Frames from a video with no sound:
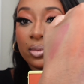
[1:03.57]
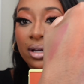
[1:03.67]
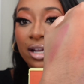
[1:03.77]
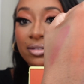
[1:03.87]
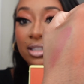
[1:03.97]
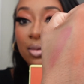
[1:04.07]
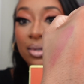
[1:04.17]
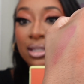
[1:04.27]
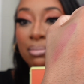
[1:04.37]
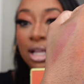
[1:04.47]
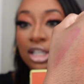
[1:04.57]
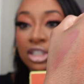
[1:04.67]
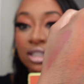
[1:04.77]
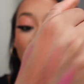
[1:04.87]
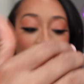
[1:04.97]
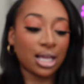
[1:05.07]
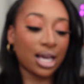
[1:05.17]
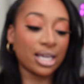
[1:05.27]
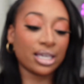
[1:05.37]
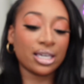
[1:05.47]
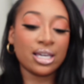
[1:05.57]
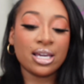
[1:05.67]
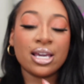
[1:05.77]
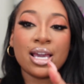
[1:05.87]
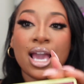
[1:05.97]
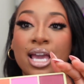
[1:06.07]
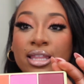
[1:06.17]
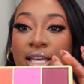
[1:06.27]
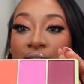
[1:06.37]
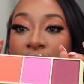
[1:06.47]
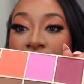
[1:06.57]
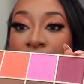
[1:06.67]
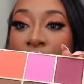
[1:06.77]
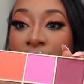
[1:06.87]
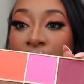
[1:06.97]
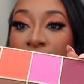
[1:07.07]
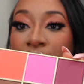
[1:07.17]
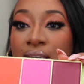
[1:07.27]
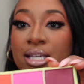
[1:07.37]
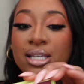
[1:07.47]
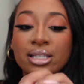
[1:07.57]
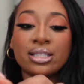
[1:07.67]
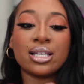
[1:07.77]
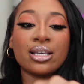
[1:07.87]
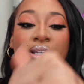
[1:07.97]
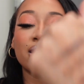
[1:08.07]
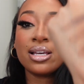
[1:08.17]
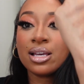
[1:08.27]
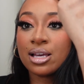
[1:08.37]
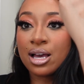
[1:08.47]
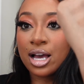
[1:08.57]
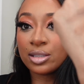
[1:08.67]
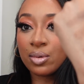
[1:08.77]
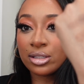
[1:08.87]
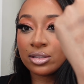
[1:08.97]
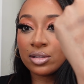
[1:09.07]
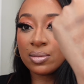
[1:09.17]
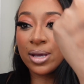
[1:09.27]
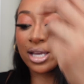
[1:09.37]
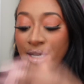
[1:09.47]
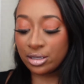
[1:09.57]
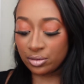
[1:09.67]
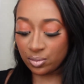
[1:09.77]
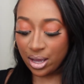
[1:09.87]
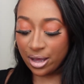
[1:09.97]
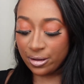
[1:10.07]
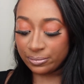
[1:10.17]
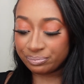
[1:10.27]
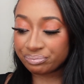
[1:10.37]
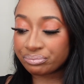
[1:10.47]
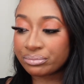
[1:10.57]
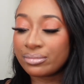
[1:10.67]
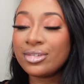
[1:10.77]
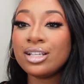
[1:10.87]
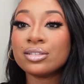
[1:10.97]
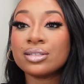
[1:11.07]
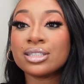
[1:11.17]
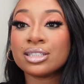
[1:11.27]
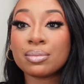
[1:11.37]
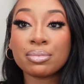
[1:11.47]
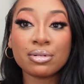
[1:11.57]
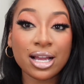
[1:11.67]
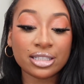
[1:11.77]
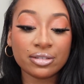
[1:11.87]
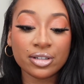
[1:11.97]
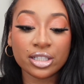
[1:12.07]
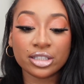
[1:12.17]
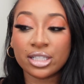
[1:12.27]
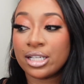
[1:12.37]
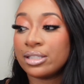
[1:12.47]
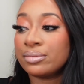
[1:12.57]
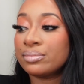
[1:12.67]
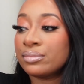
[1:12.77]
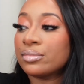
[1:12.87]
You can kind of see what the blushes look like. And then as far as these, I swatched those on my hand as well. So this is the pressed version.